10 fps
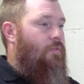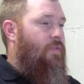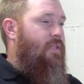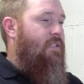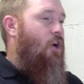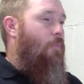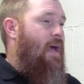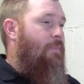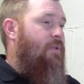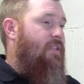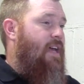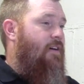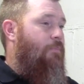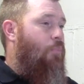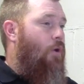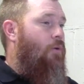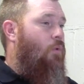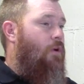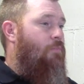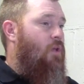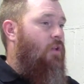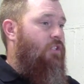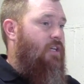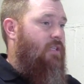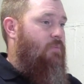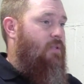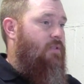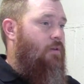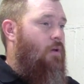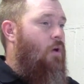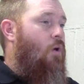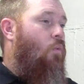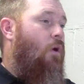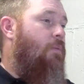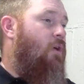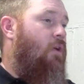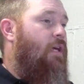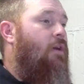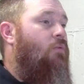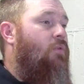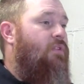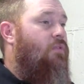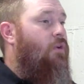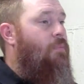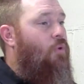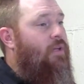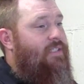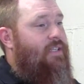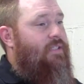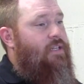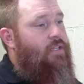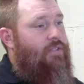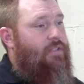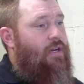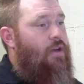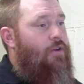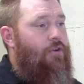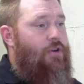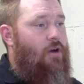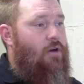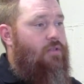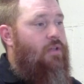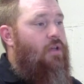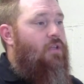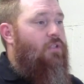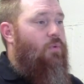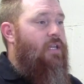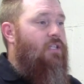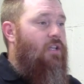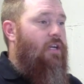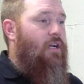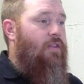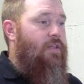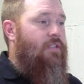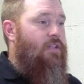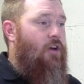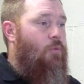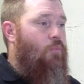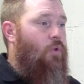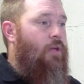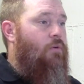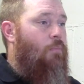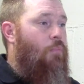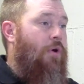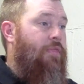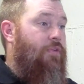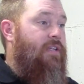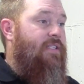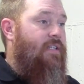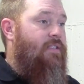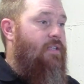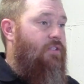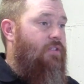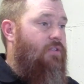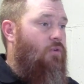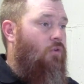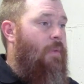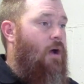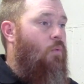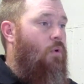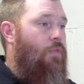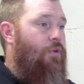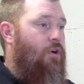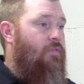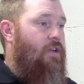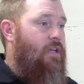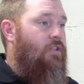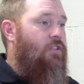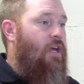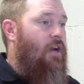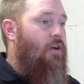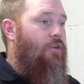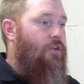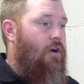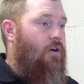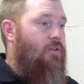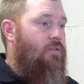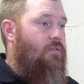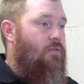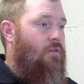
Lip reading: This scope happens to have 0.1 mil adjustments. 1 mil equals 3.6 inches at 100 yards, so each click on this scope will equal 0.36 inches, or about 1/3 of an inch at 100 yards.